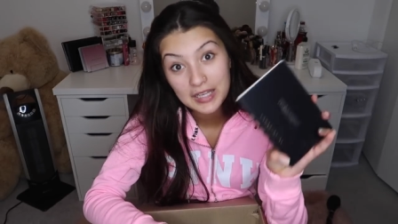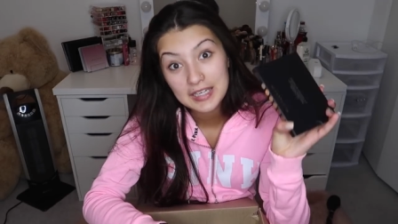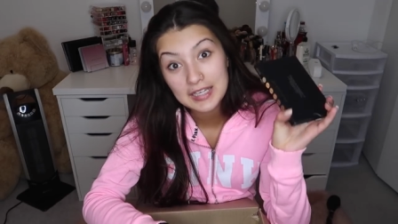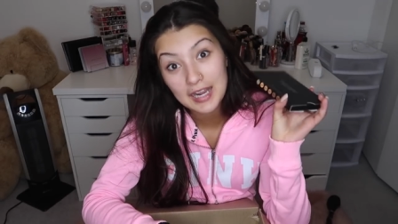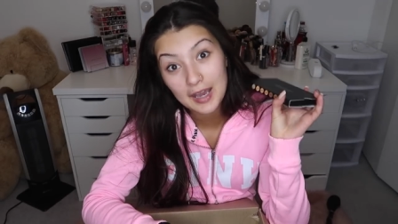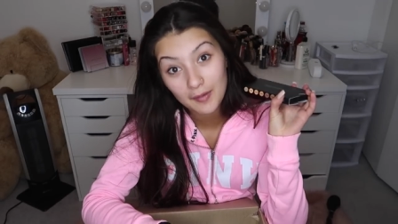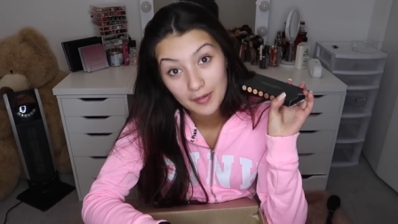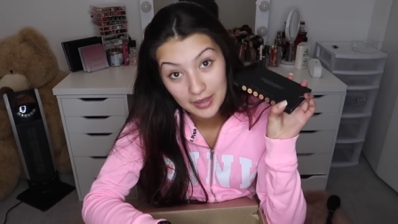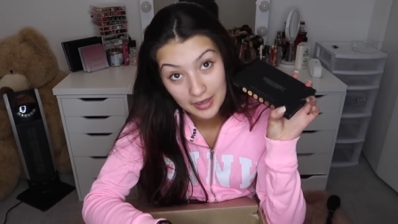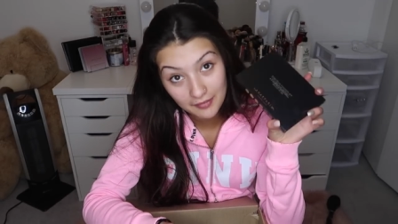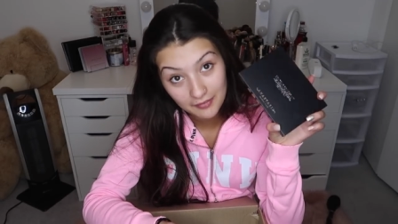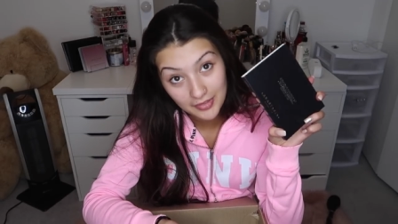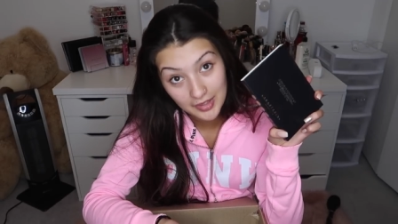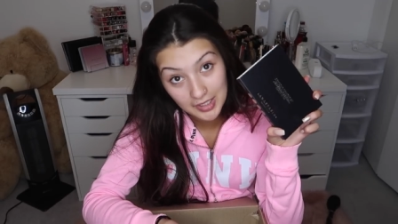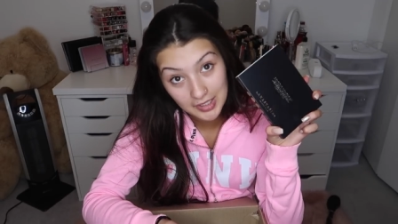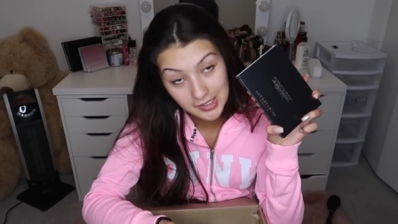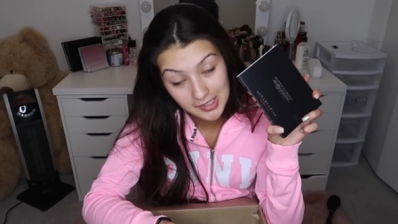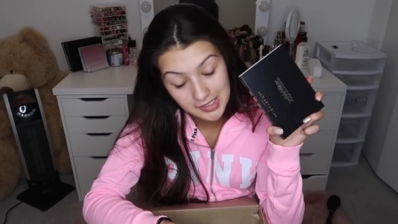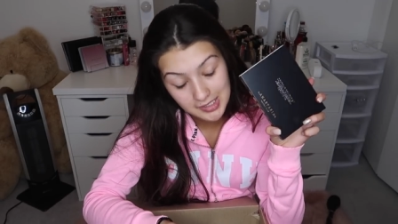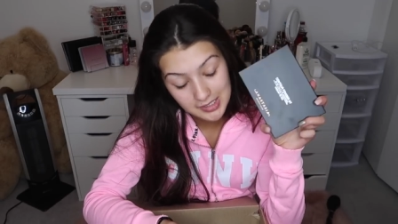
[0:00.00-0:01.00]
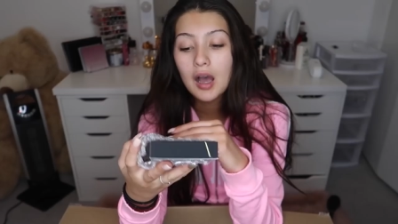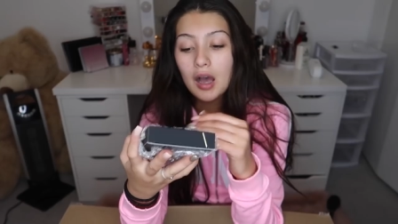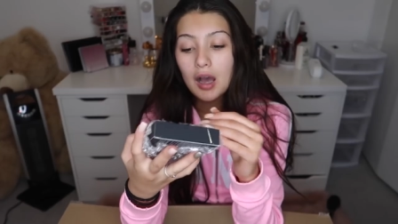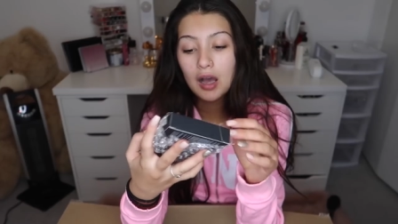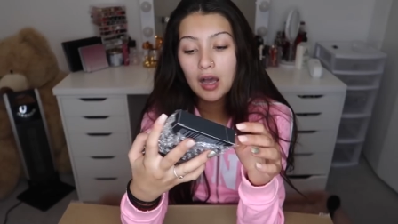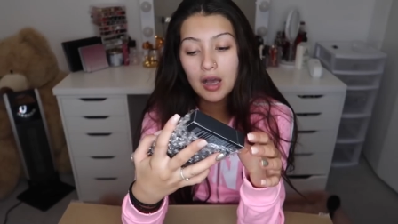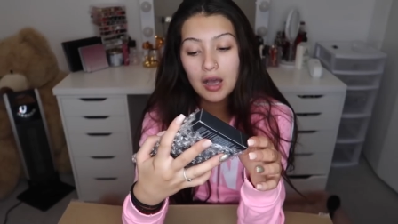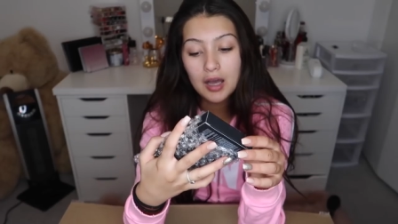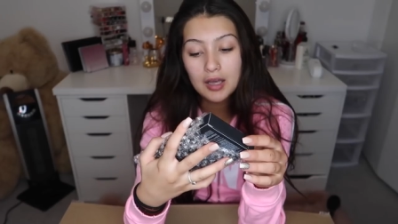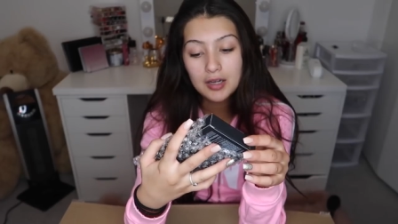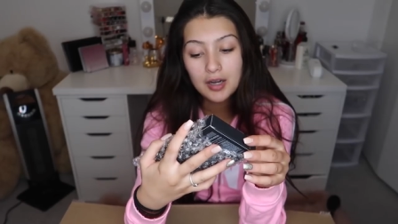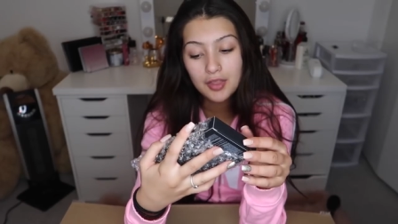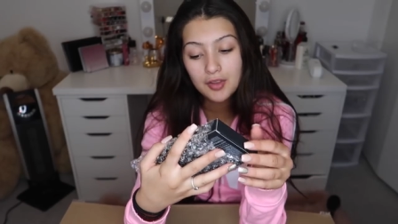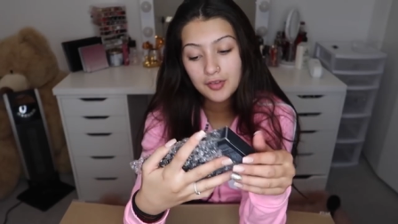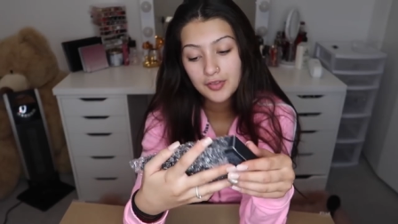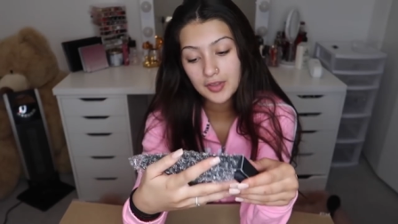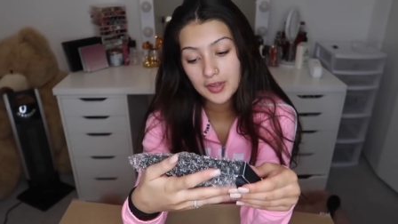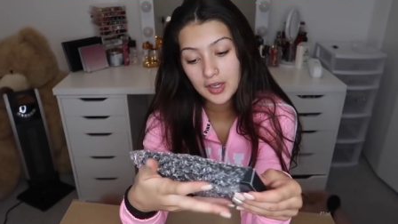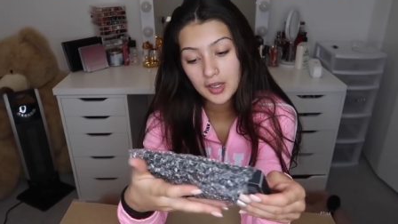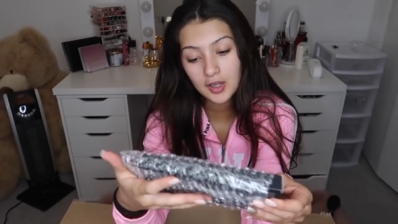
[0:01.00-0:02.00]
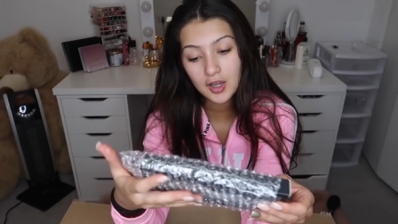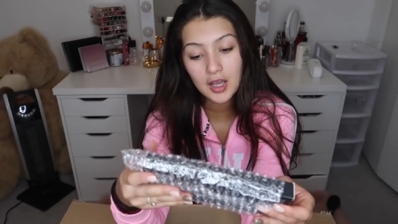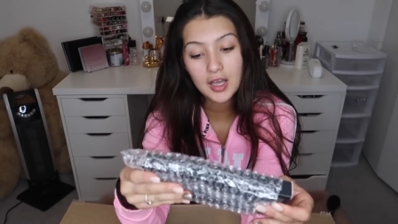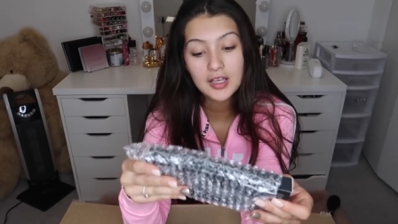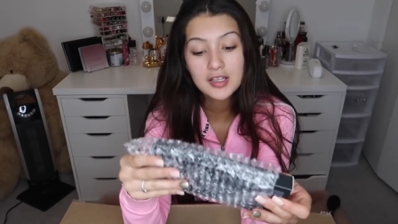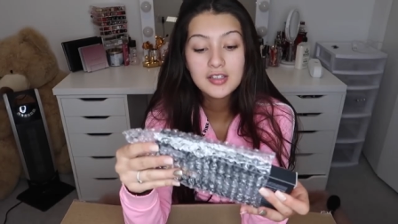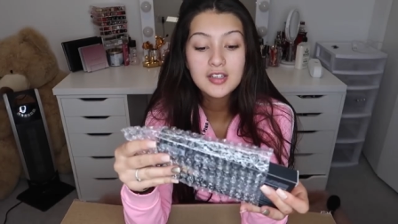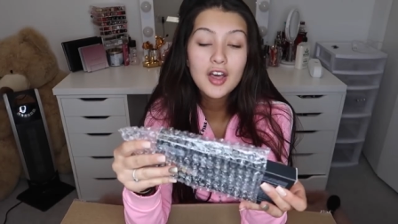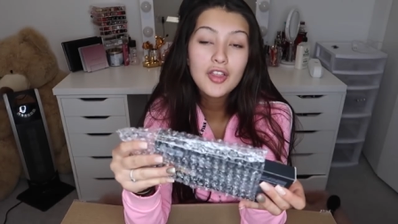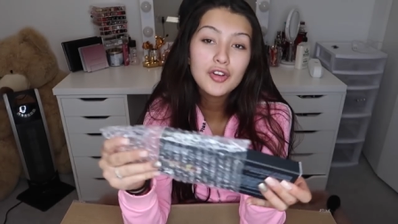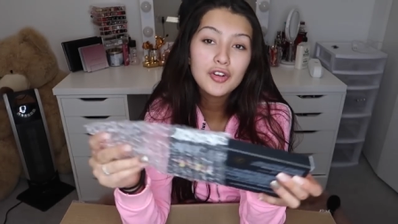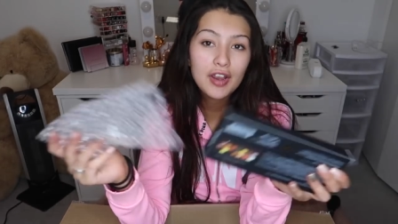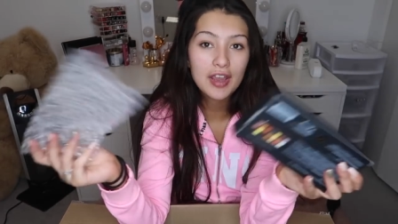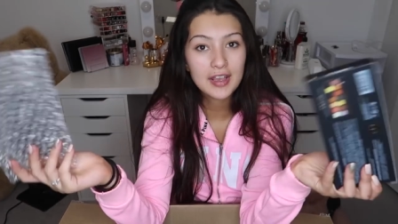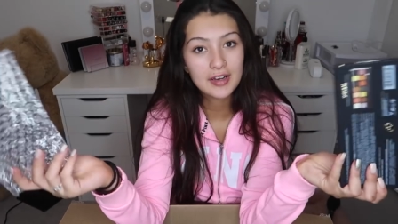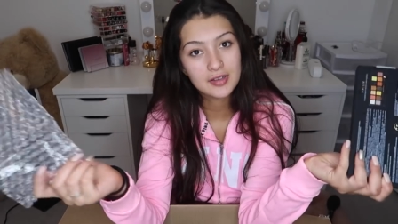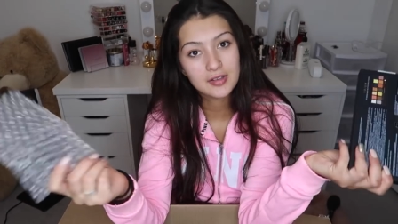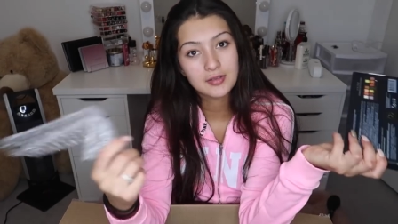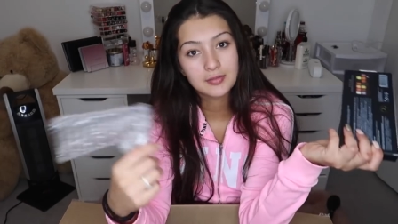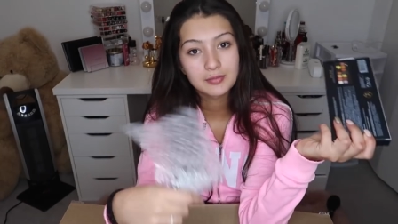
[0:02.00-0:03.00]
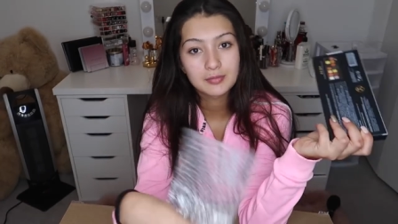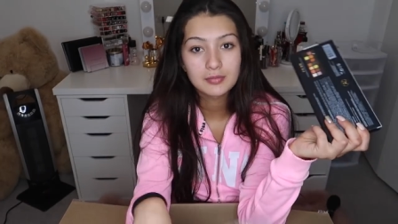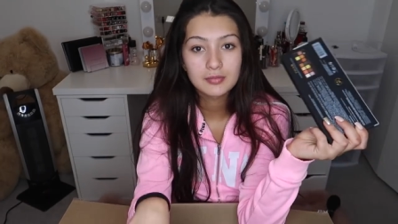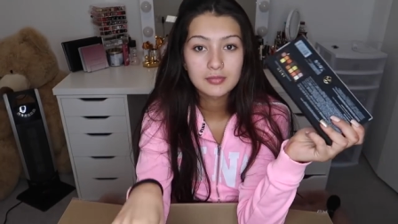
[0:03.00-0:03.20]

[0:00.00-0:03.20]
Now I have this. Uh, another thing I got, another Ana...